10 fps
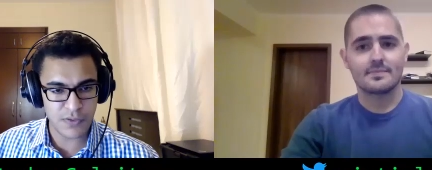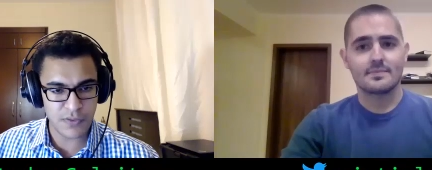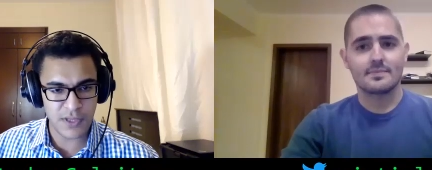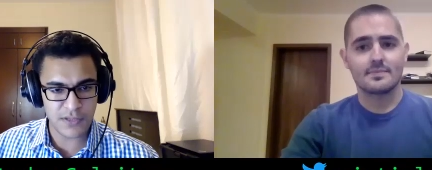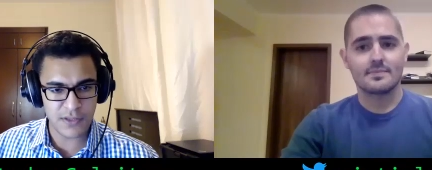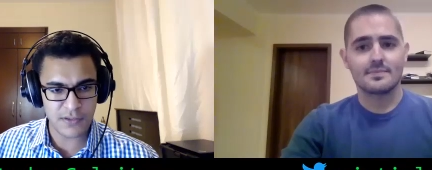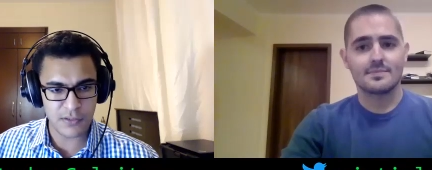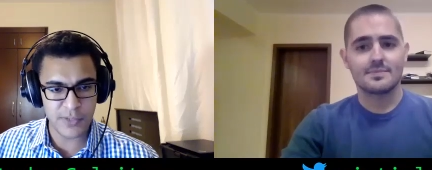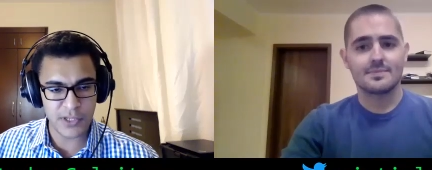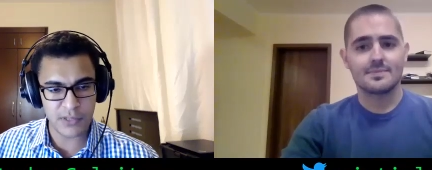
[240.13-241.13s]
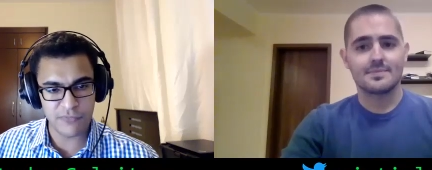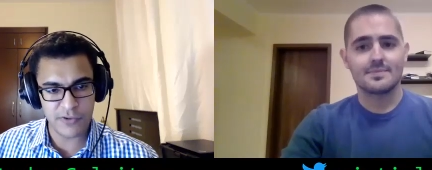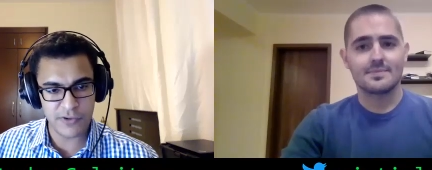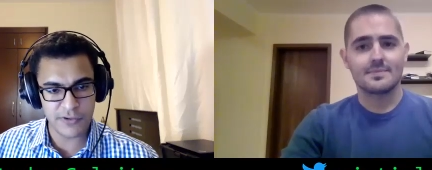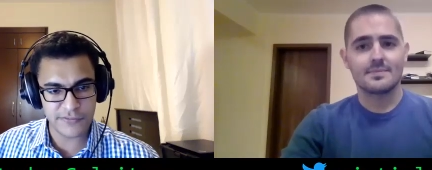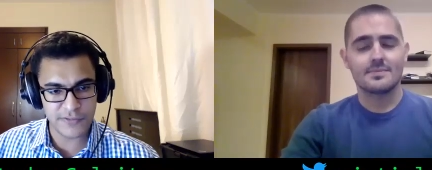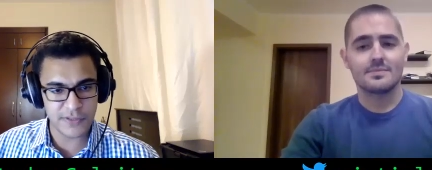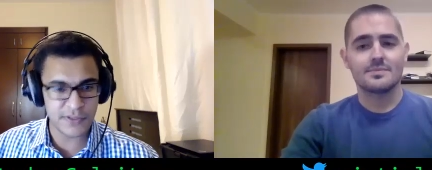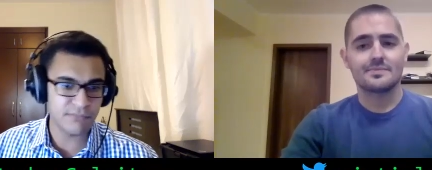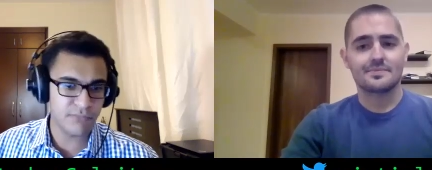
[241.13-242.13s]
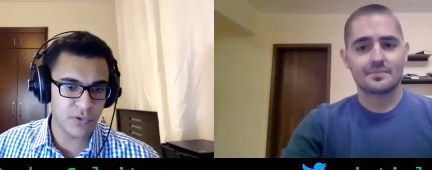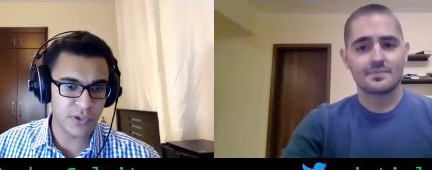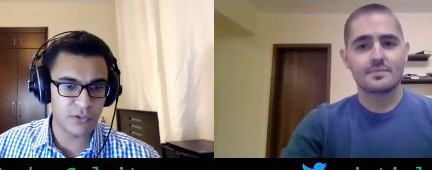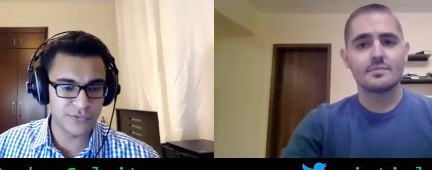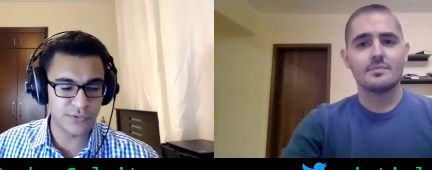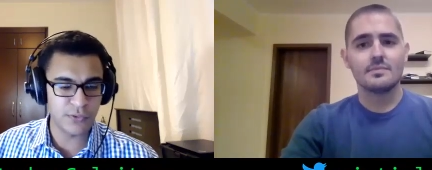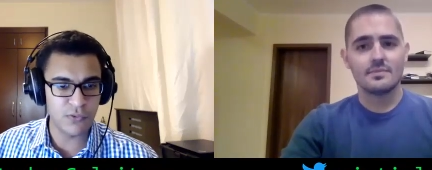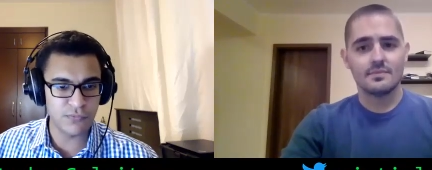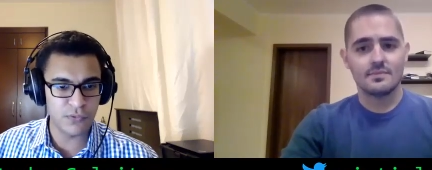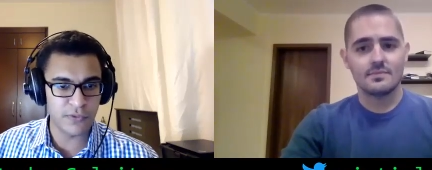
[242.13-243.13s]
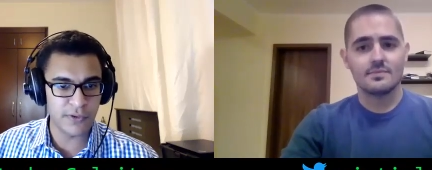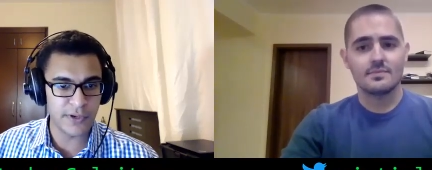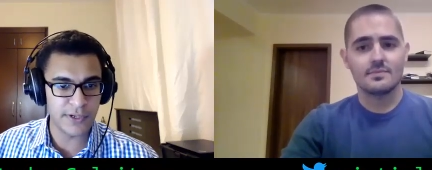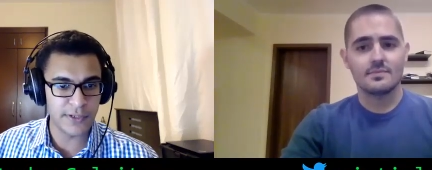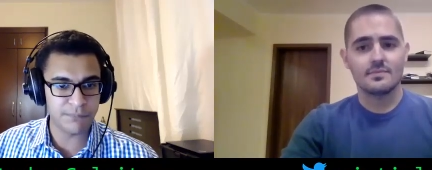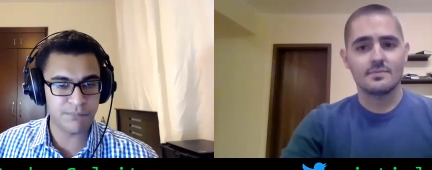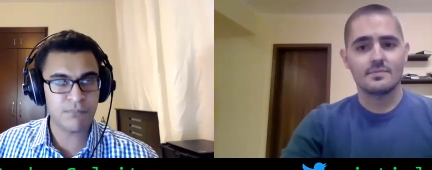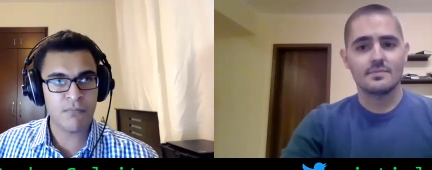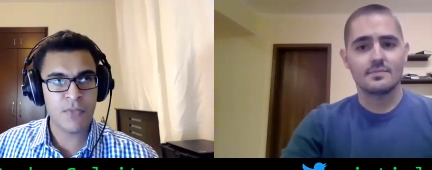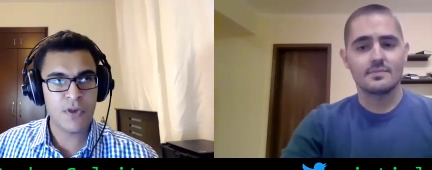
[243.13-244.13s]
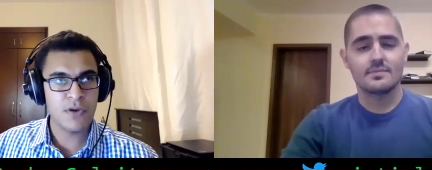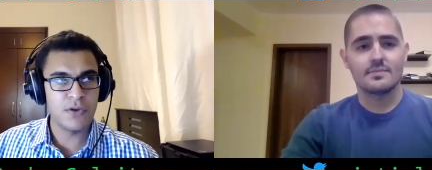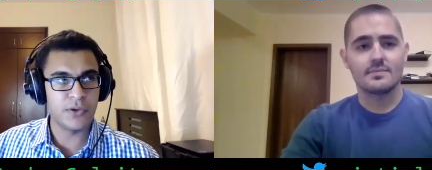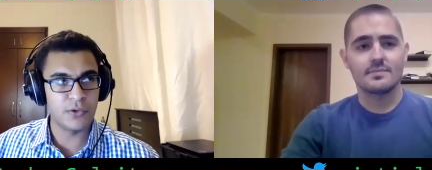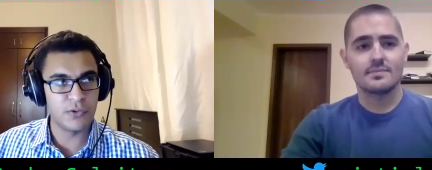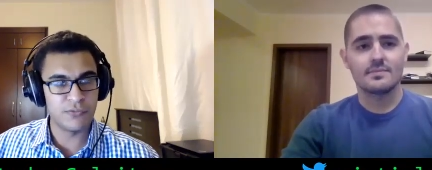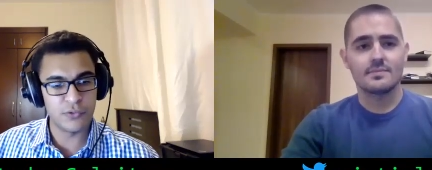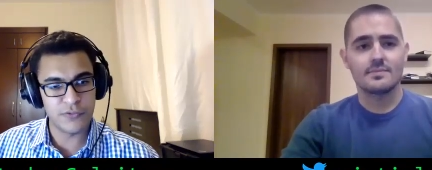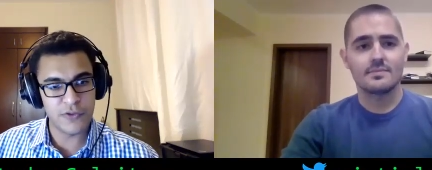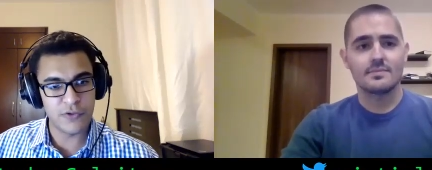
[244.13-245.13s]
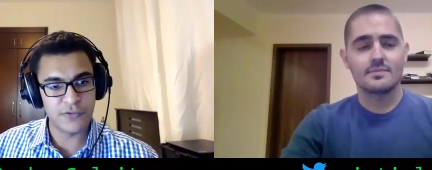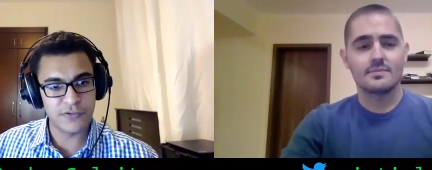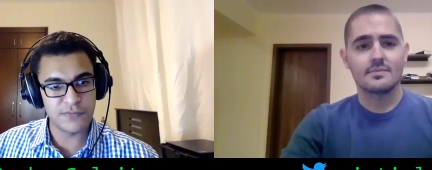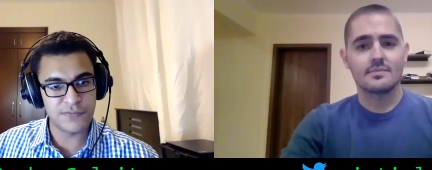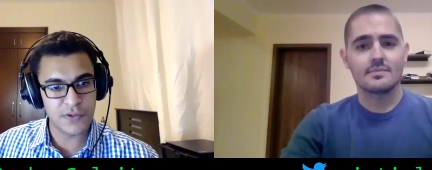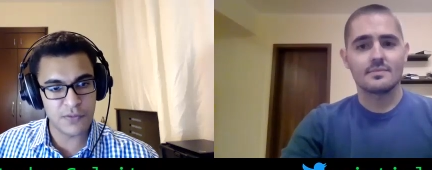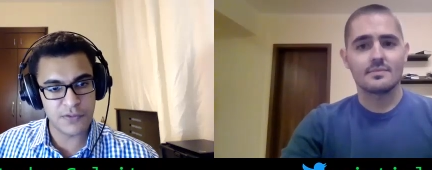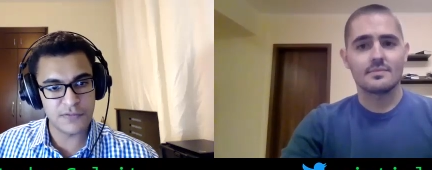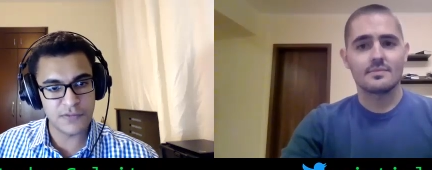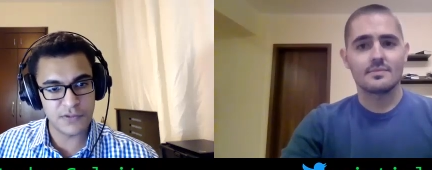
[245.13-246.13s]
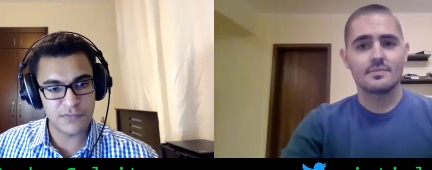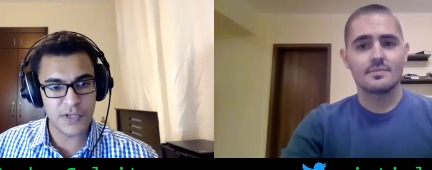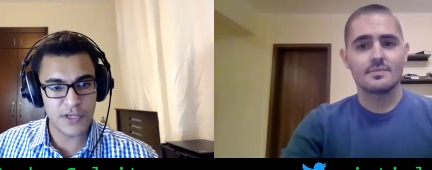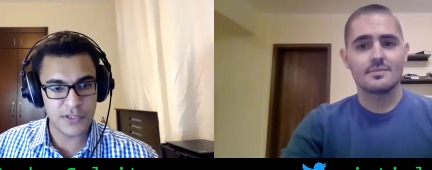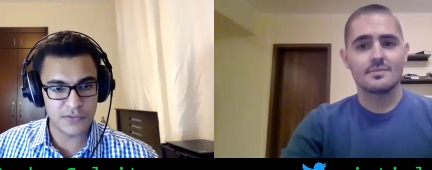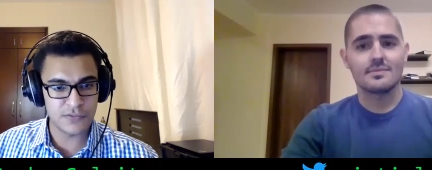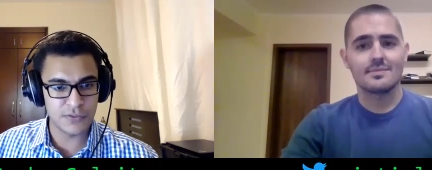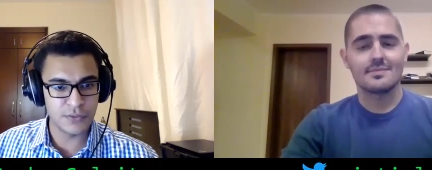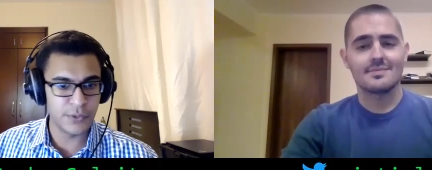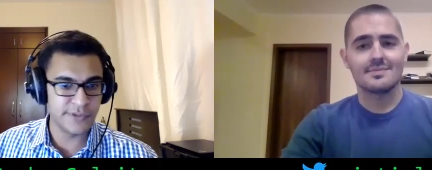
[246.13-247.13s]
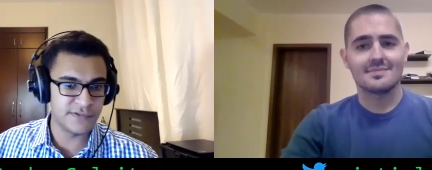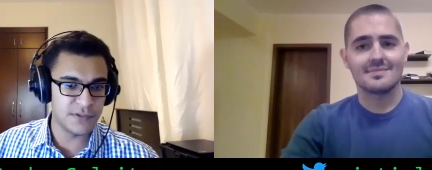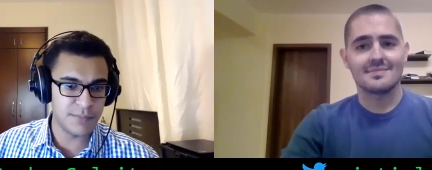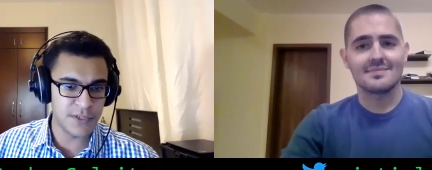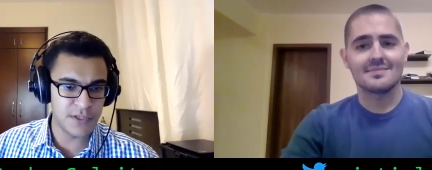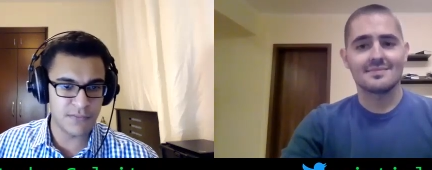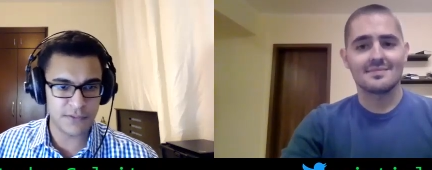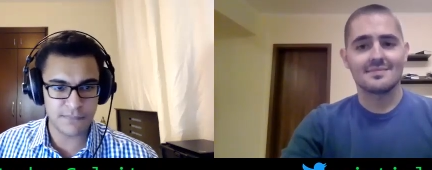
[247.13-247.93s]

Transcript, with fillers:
Speaker 1: that'll become very interesting. And then you can also go for the offensive security certification, so OSCP.